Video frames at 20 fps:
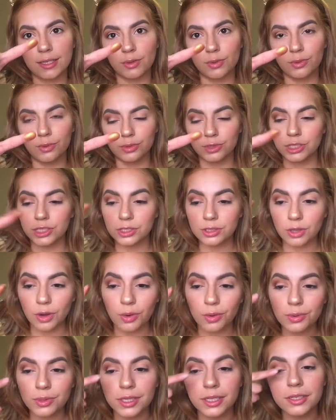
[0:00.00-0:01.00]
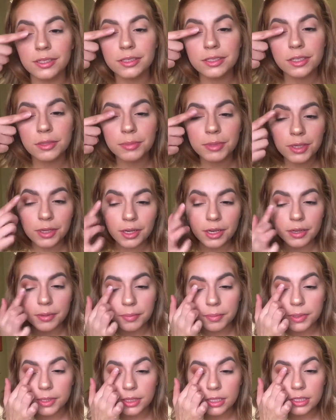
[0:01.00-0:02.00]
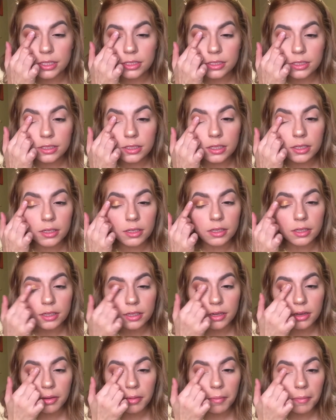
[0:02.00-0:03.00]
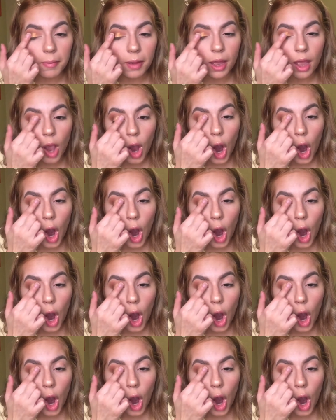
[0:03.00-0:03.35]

Ooh, she's golden. So I'm going to go ahead and put this on my...